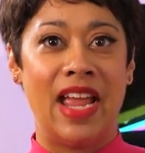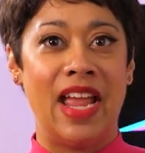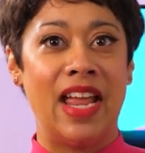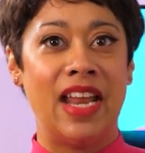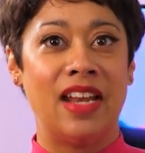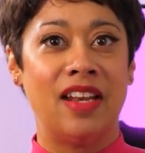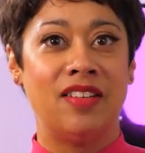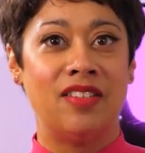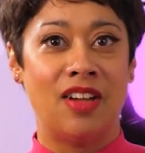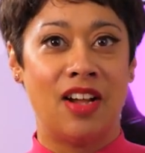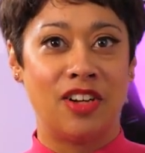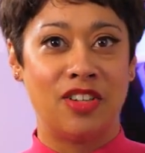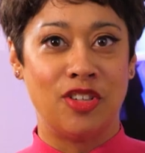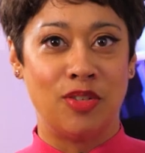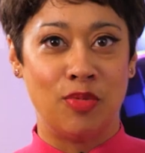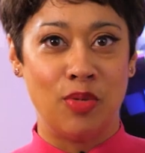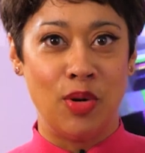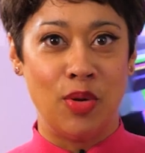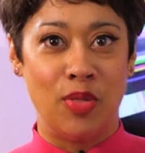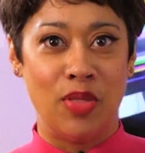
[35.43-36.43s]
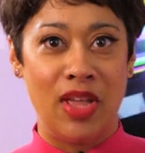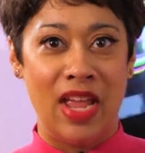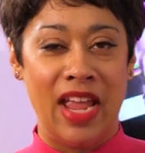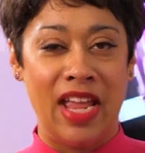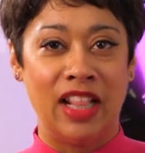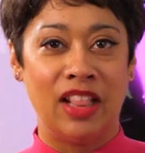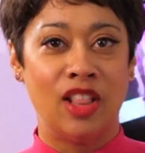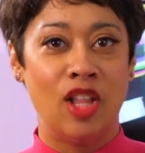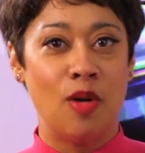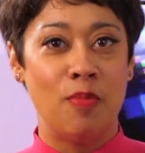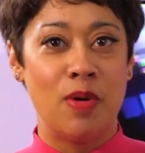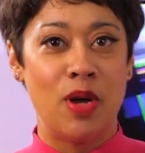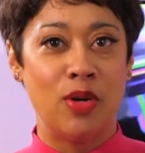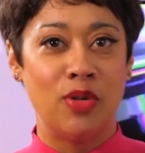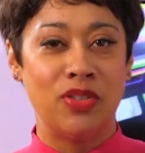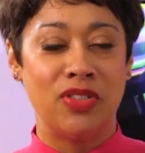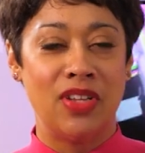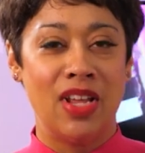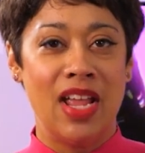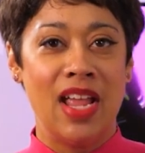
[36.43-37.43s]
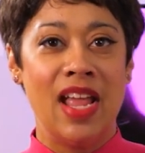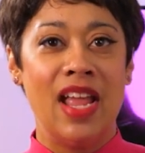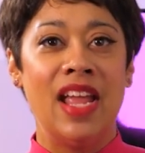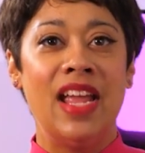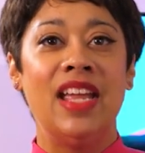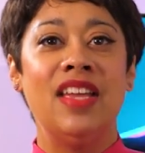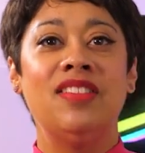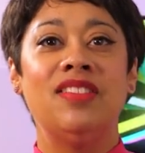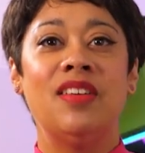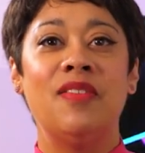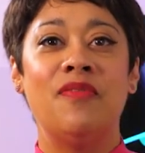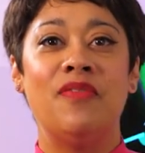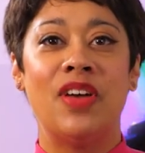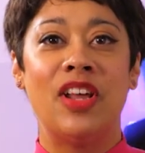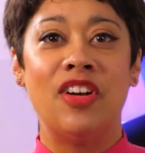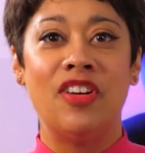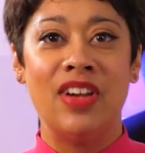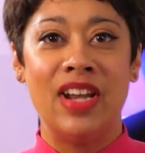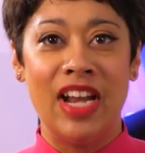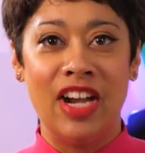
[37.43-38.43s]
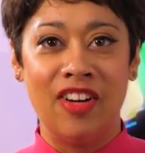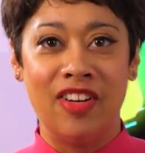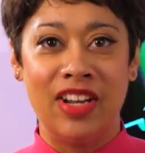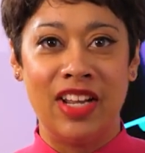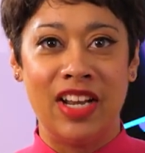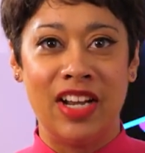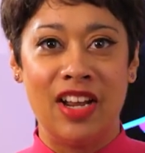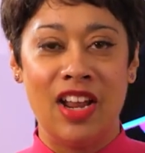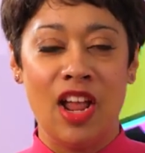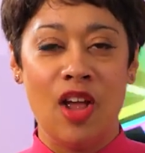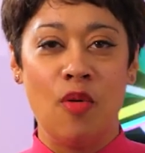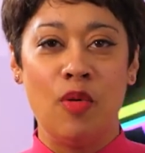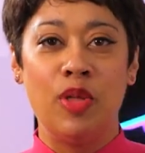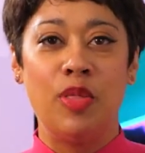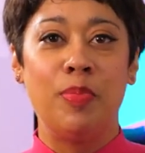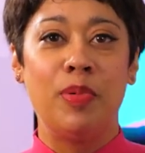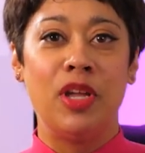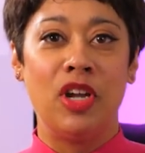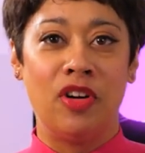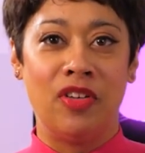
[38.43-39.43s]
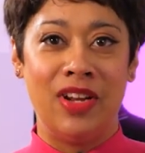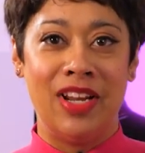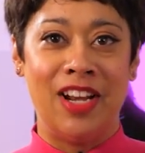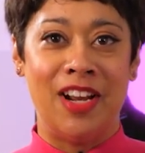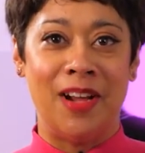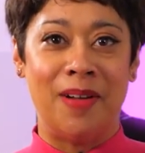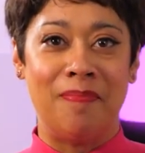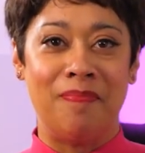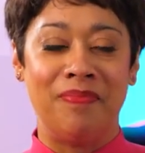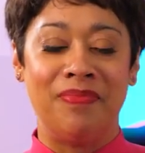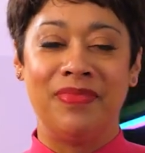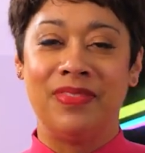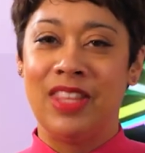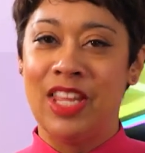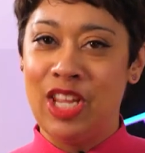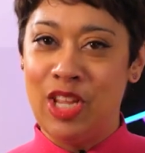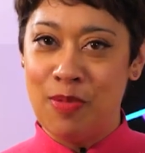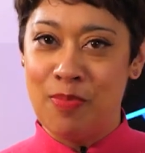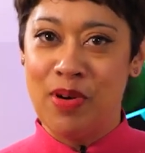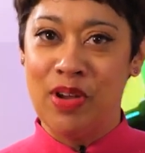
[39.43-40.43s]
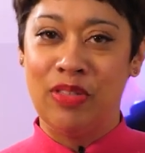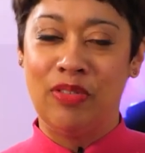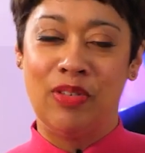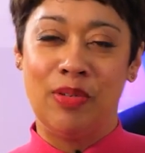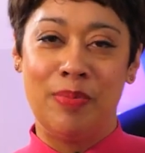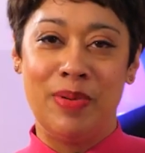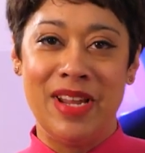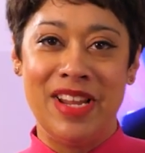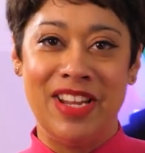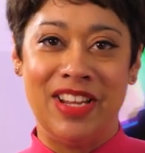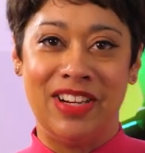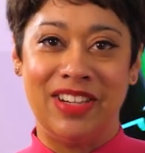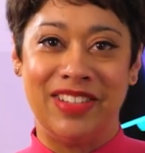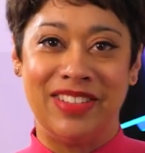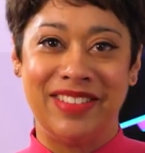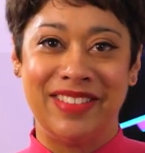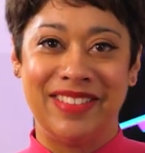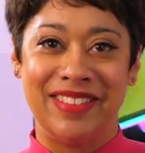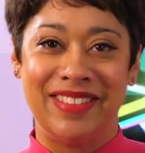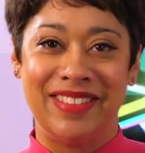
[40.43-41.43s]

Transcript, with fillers: and Doctor Ruth Ann Lobos is a veterinarian with Purina. Thank you both for being here.